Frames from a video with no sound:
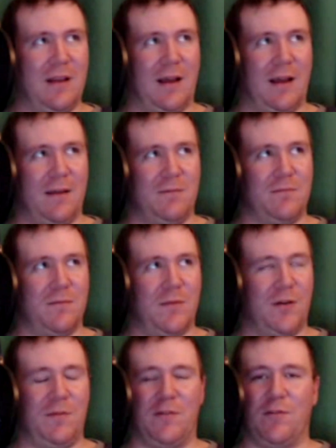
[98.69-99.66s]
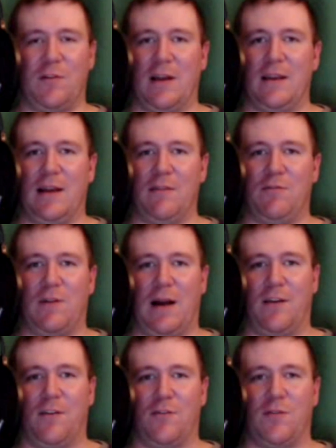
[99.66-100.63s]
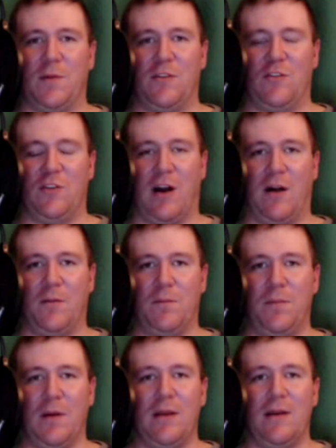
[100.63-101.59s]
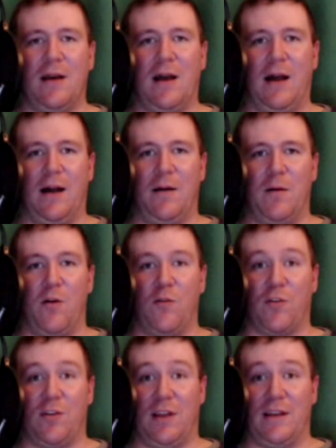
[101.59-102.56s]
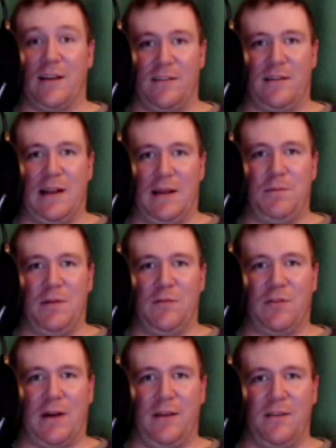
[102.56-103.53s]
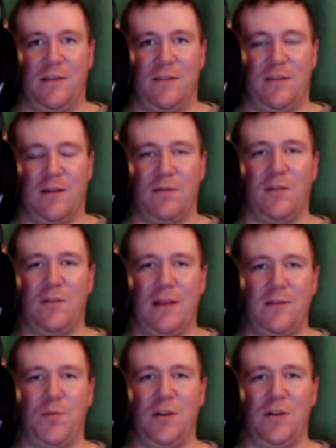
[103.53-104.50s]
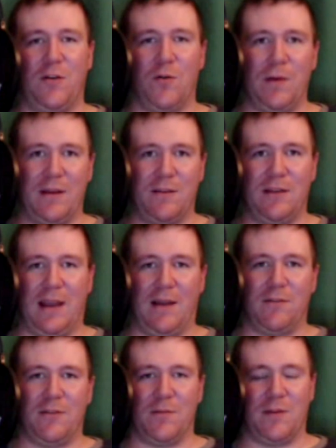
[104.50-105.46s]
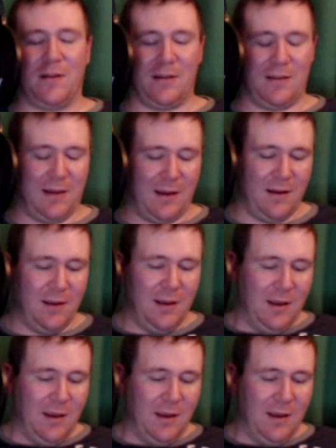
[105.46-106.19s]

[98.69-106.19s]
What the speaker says: Marty McFly got fired from his job over like a Skype device and stuff. So that's pretty cool. We actually have something like that.